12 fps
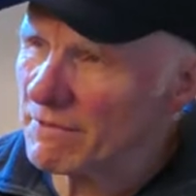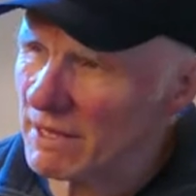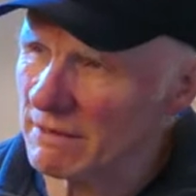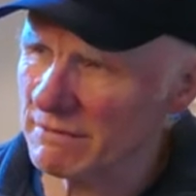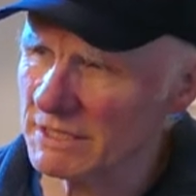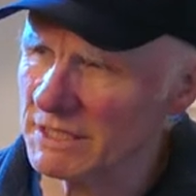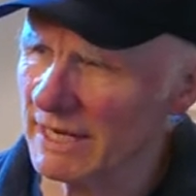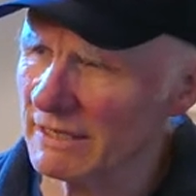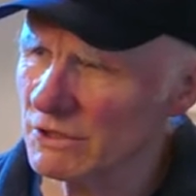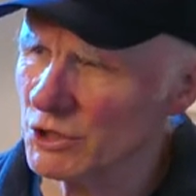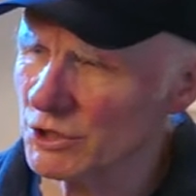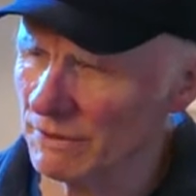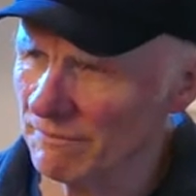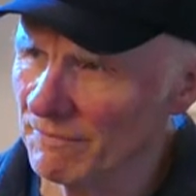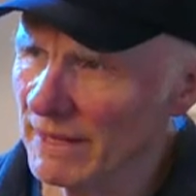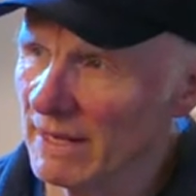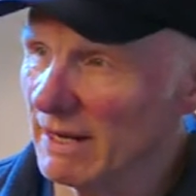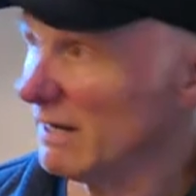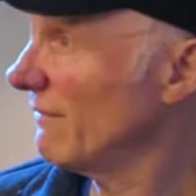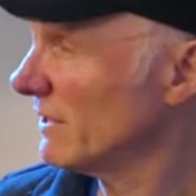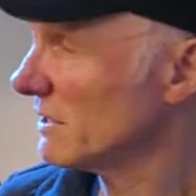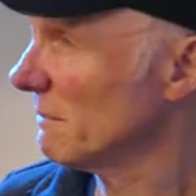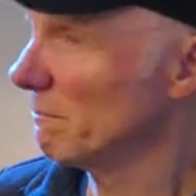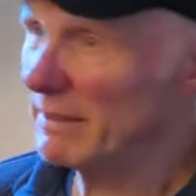their attention. And if it's
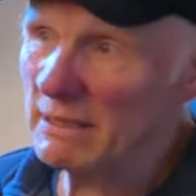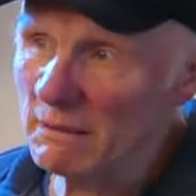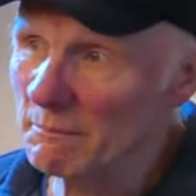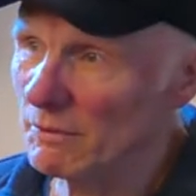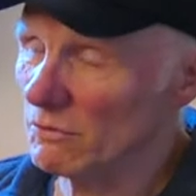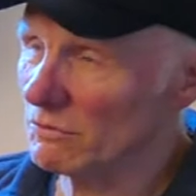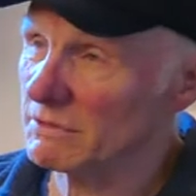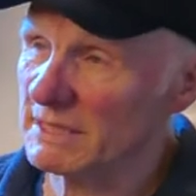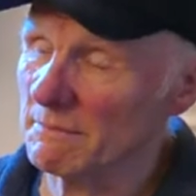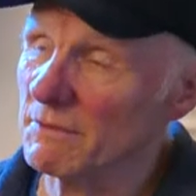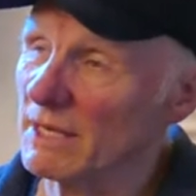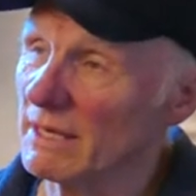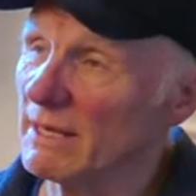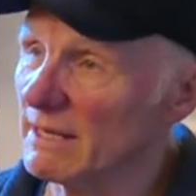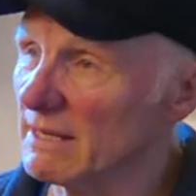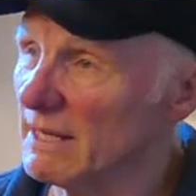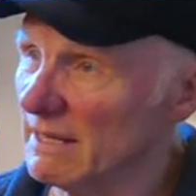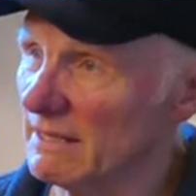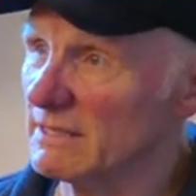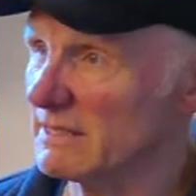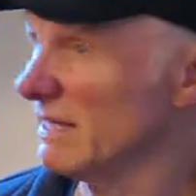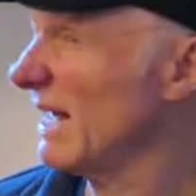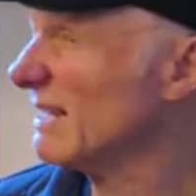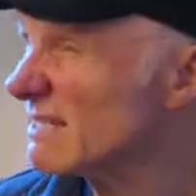a billboard or something like that, it's
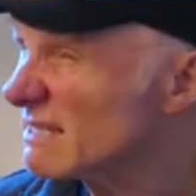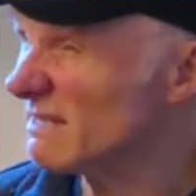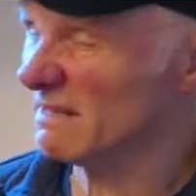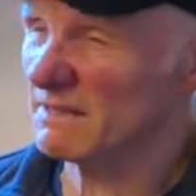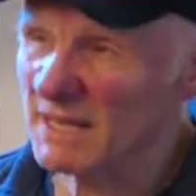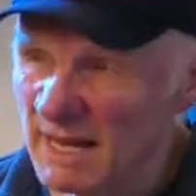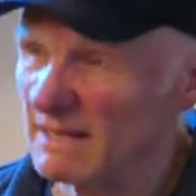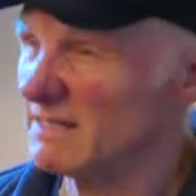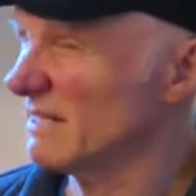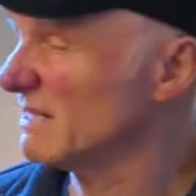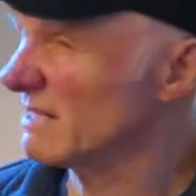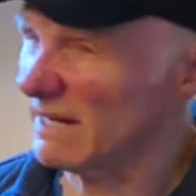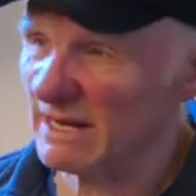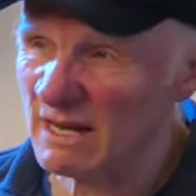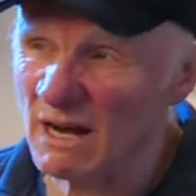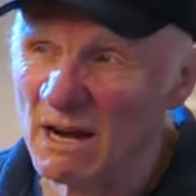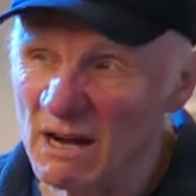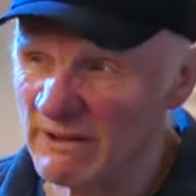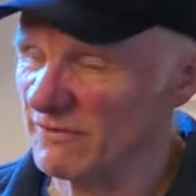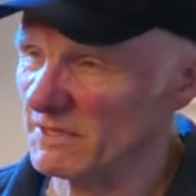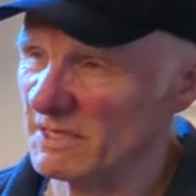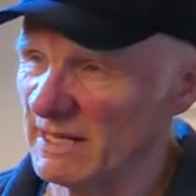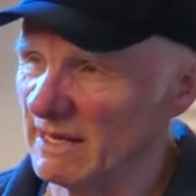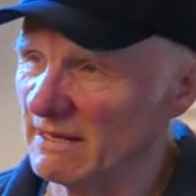less than that. It's like a half a
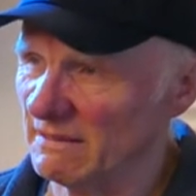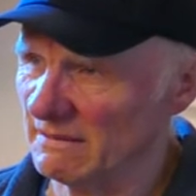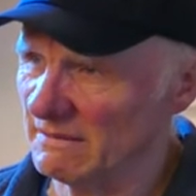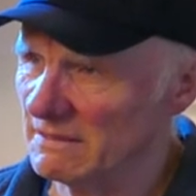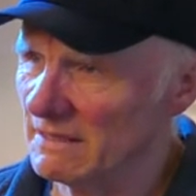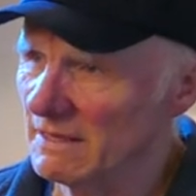second.